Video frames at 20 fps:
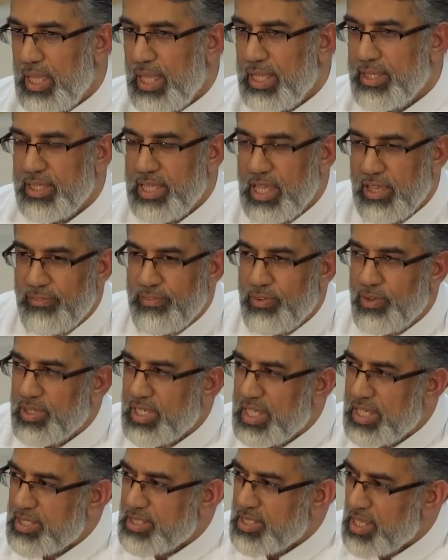And therefore
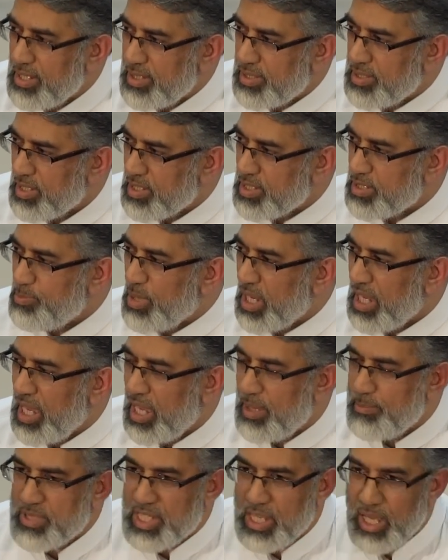this sentence
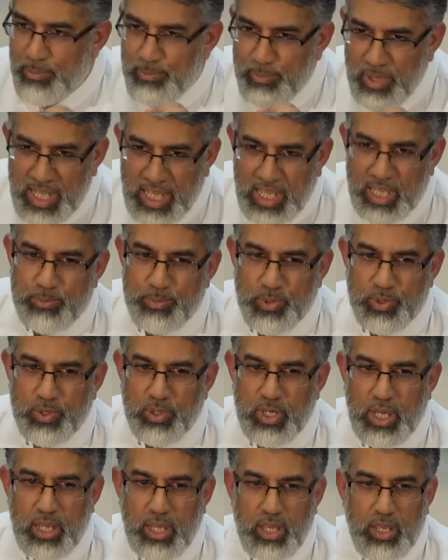becomes
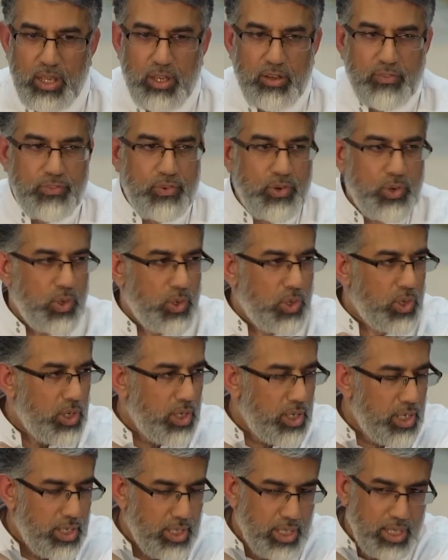applicable
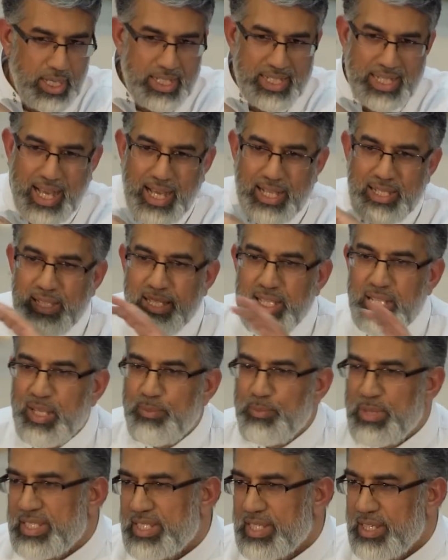for an
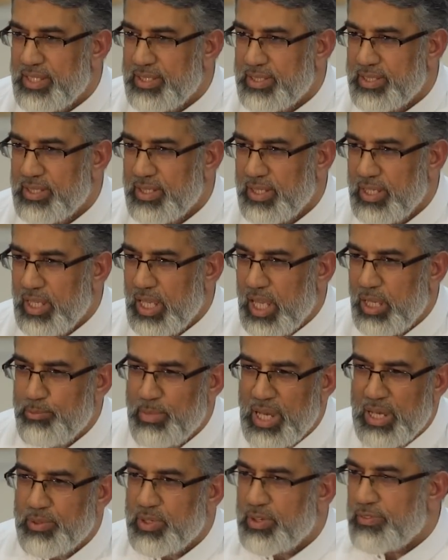unlimited
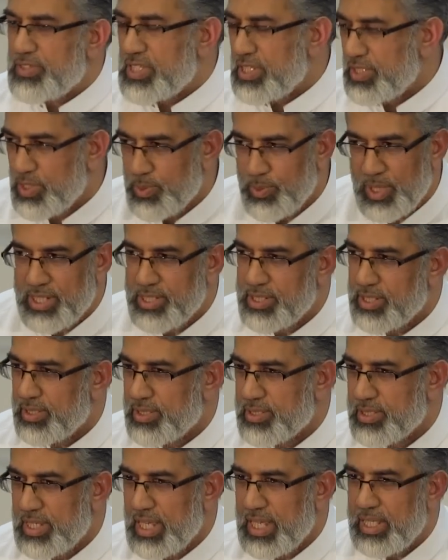amount of
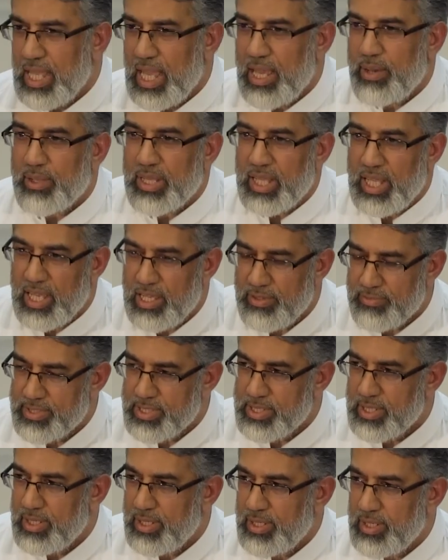situations in our
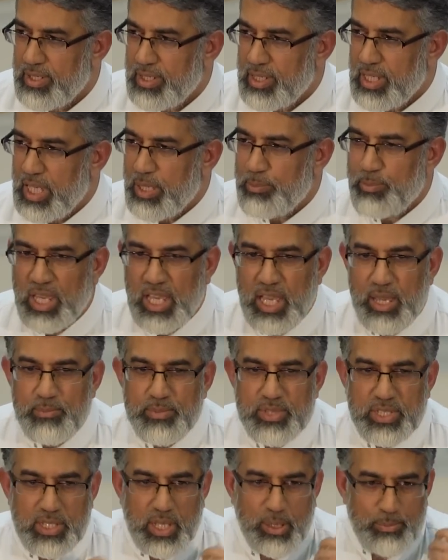lives. It
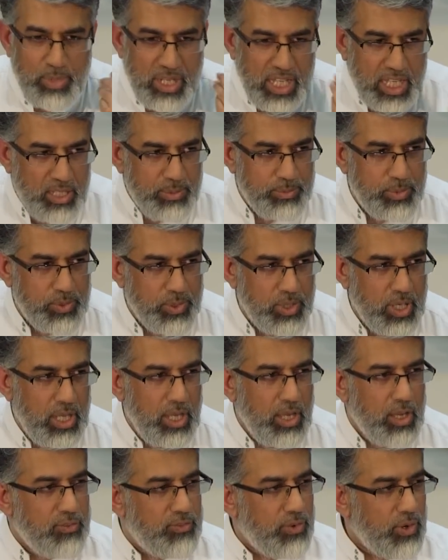becomes applicable
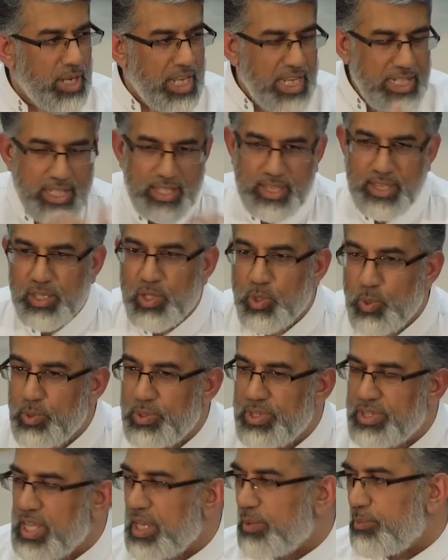for any
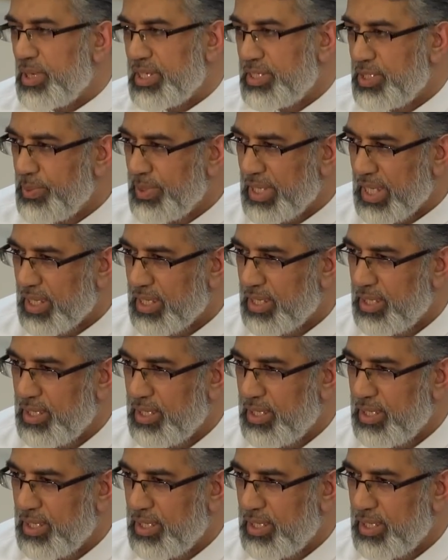good that we're doing.